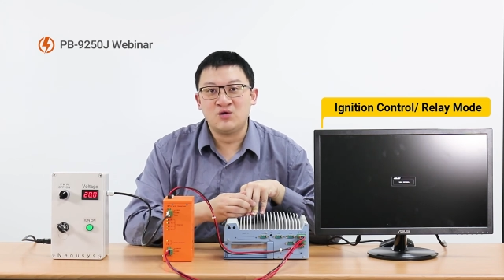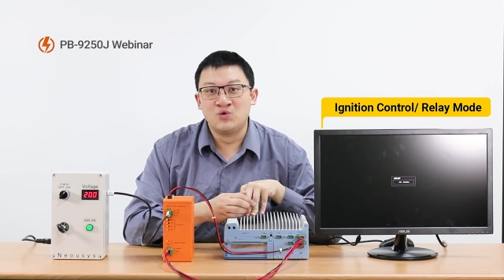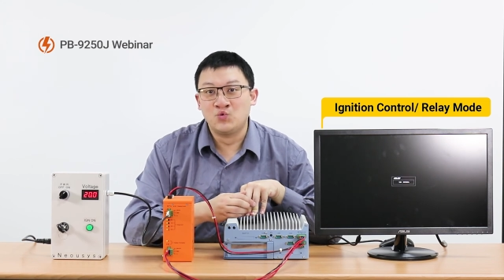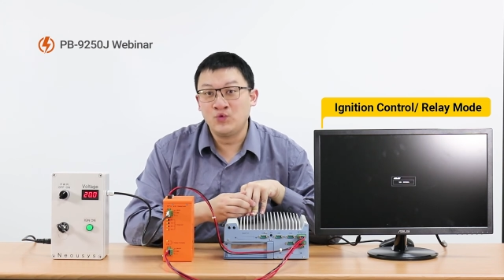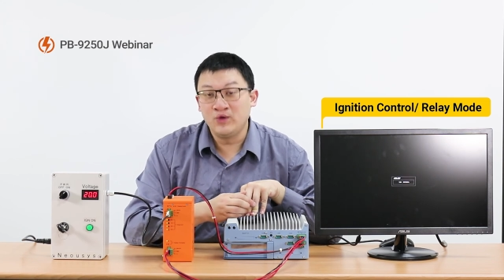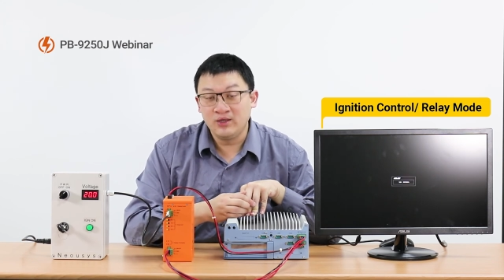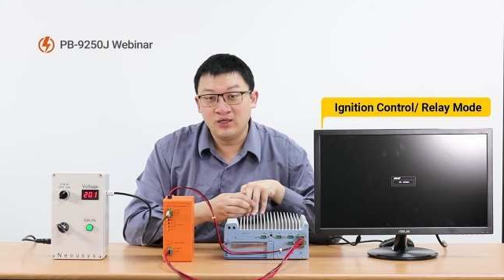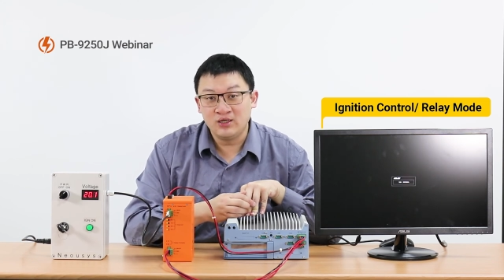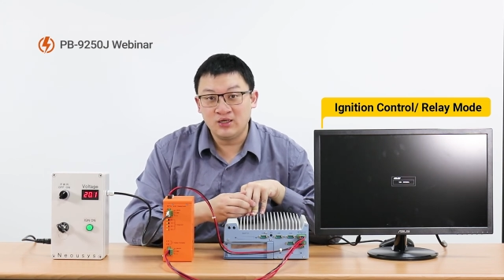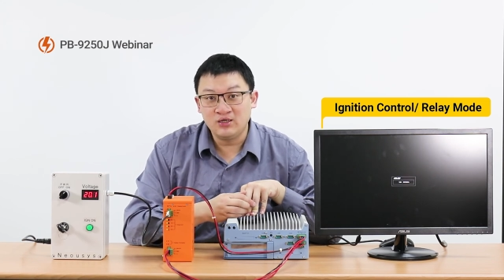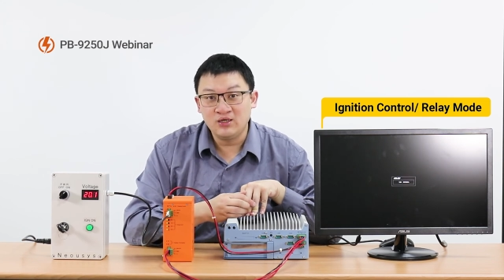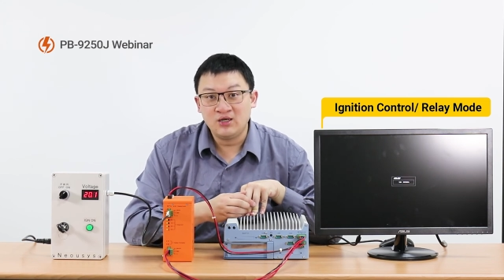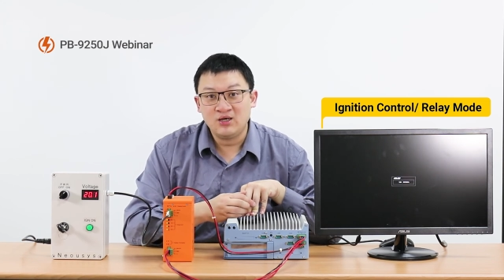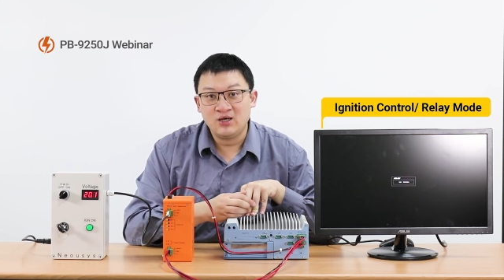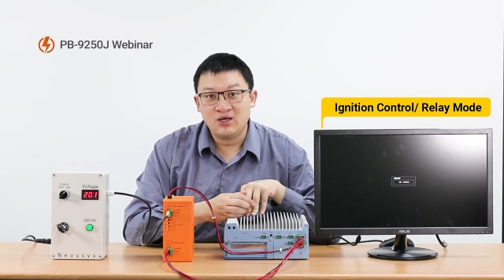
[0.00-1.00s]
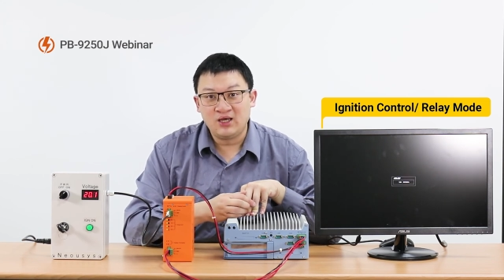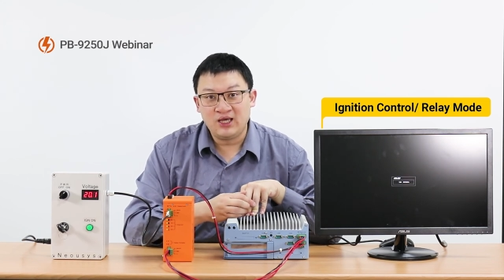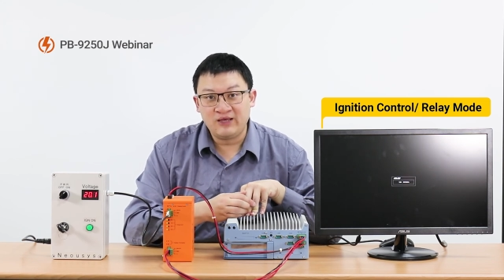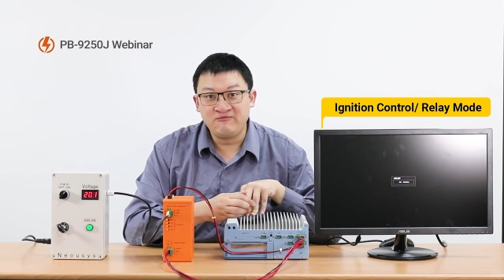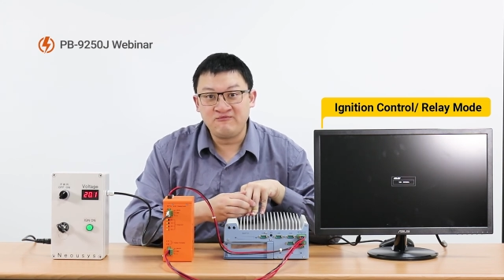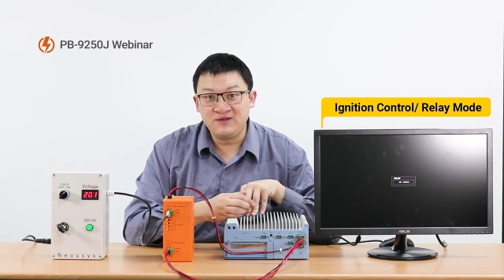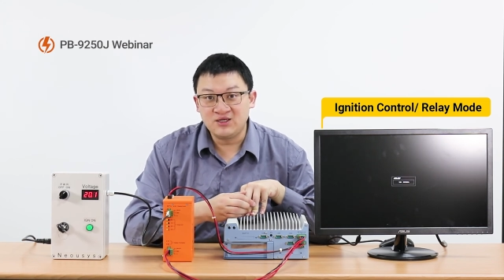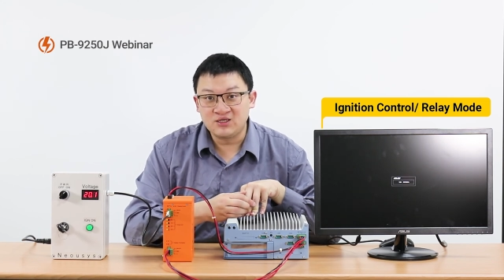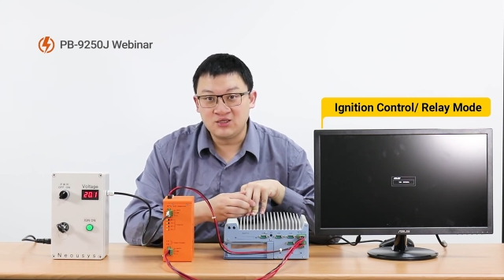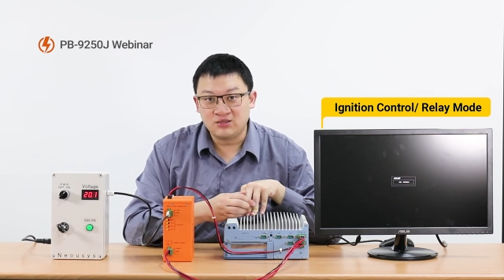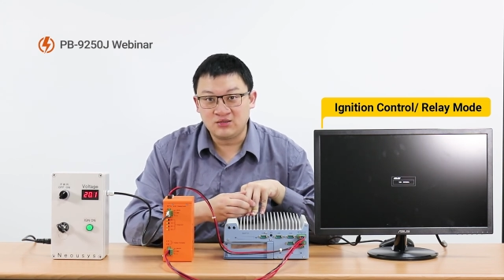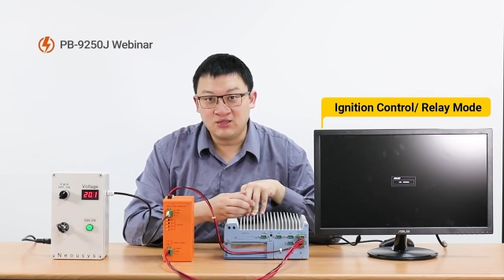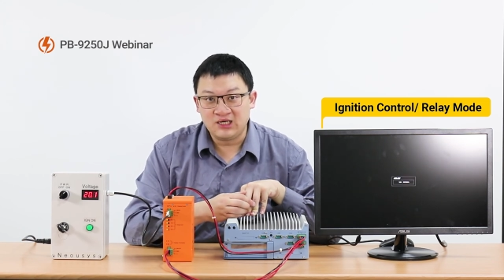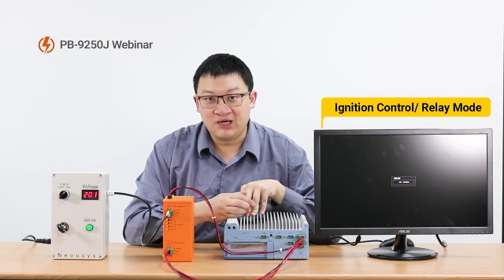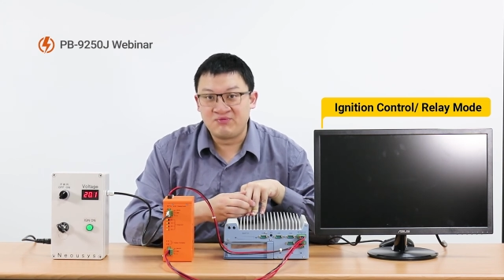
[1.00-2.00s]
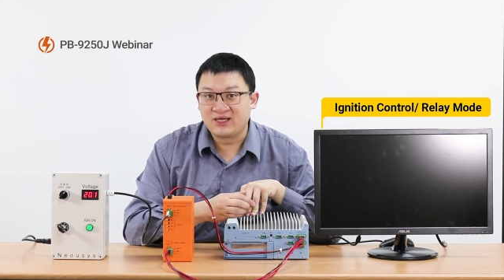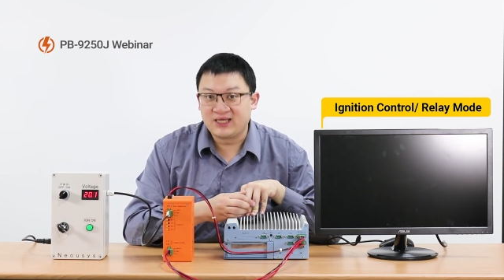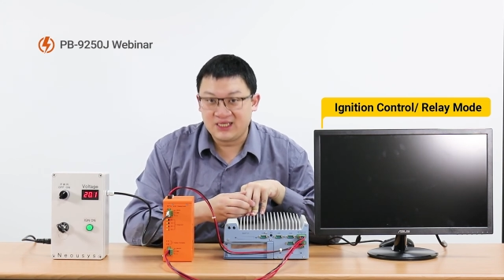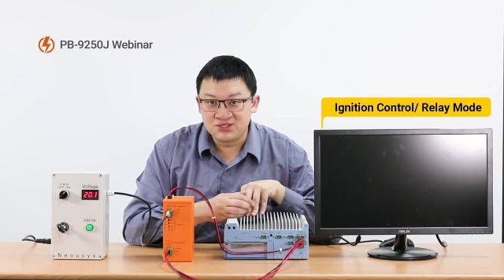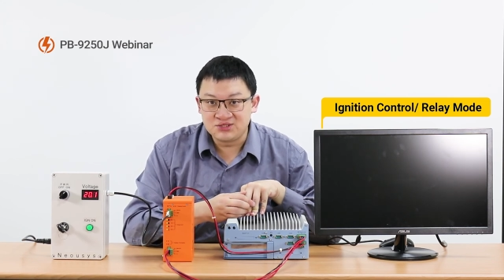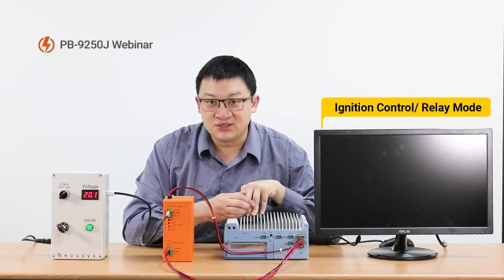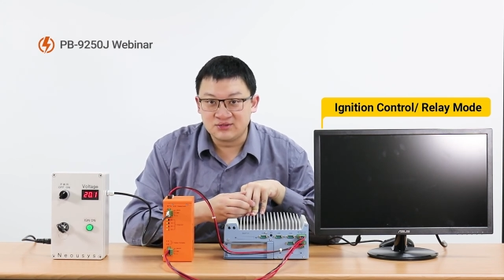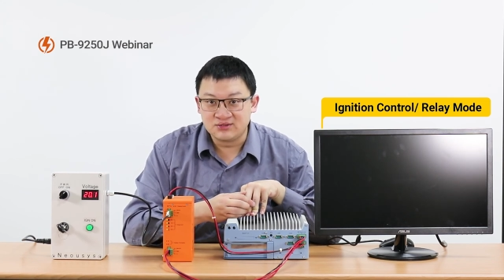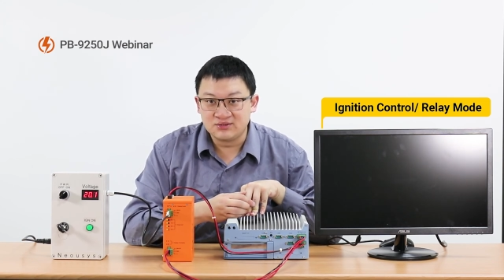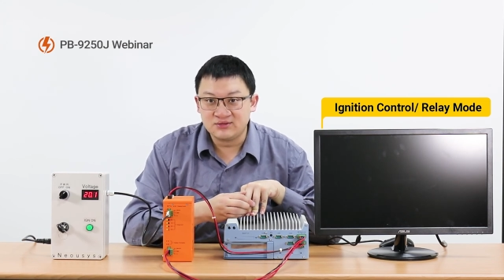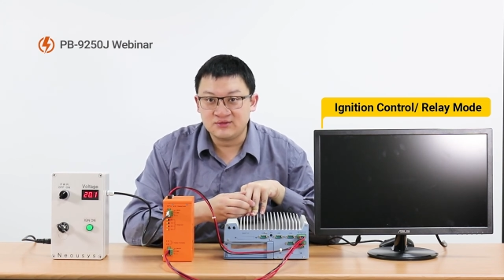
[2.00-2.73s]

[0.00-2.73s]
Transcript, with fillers: real in-vehicle application.